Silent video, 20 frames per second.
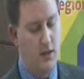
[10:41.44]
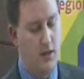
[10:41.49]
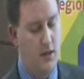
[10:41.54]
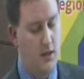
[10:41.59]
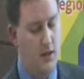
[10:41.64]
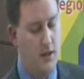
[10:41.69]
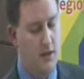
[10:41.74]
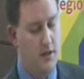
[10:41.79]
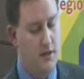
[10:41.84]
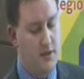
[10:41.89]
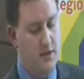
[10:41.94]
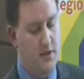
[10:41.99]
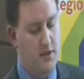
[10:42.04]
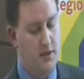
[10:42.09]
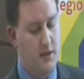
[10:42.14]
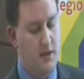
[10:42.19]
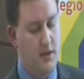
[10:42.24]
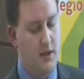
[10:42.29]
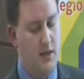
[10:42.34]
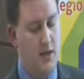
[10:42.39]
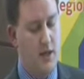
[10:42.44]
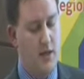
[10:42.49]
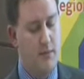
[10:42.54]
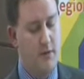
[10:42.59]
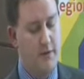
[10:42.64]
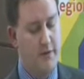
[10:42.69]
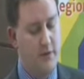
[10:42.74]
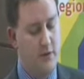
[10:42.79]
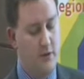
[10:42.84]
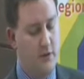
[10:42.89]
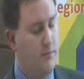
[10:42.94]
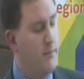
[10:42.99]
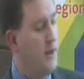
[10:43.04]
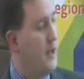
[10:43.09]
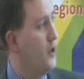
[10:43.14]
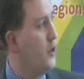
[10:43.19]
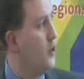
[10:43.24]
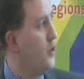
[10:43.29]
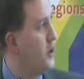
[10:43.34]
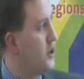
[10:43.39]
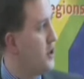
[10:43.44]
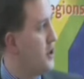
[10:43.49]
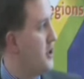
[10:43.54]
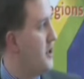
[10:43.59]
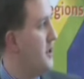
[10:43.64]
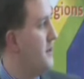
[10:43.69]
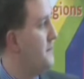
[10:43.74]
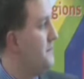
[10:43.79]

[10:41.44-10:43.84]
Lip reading: This is in Abbeyfield, Ballachulish,